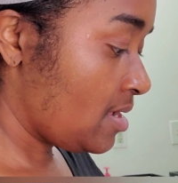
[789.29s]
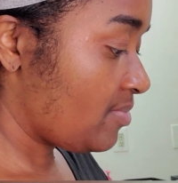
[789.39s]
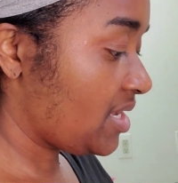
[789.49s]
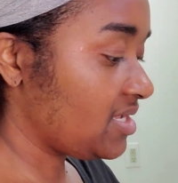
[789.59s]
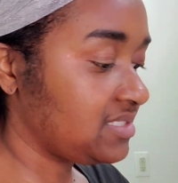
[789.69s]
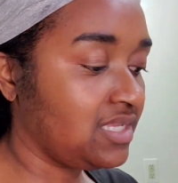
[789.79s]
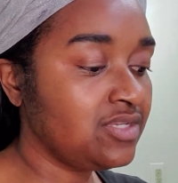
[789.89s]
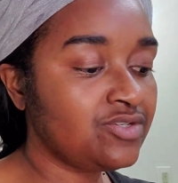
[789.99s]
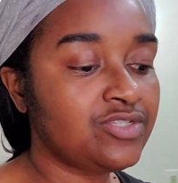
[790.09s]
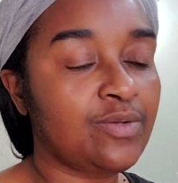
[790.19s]
because these
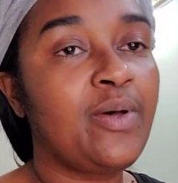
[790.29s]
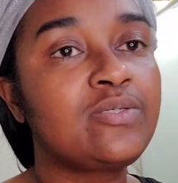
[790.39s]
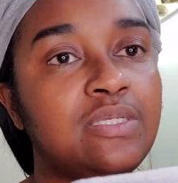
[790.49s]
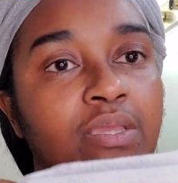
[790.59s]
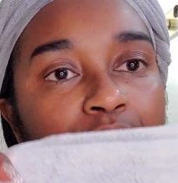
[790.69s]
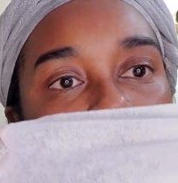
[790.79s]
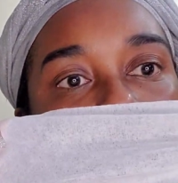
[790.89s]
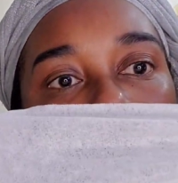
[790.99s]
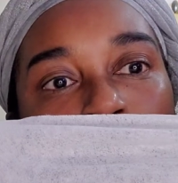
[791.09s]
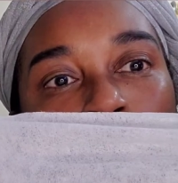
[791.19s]
are supposed to get rid
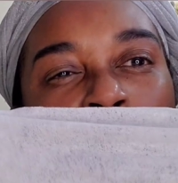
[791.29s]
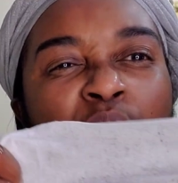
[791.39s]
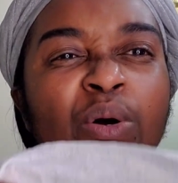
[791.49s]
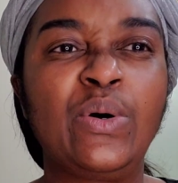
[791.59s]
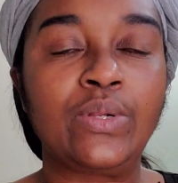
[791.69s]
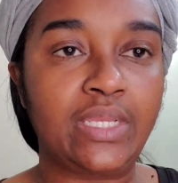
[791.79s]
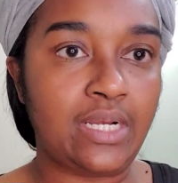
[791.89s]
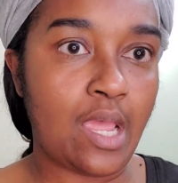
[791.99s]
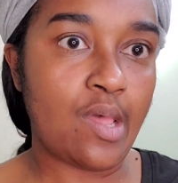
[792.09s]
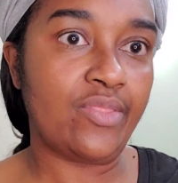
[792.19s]
of oil and
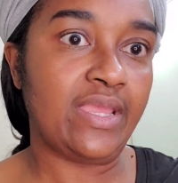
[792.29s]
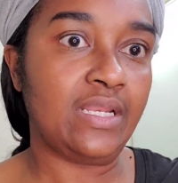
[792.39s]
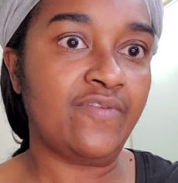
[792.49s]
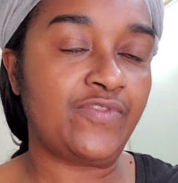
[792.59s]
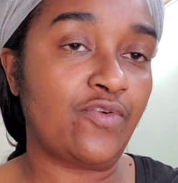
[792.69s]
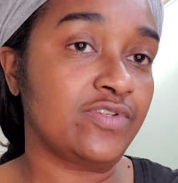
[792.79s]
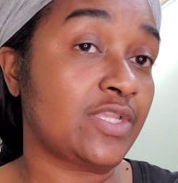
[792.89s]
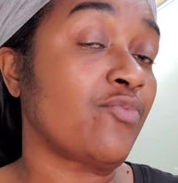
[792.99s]
all that leftover stuff.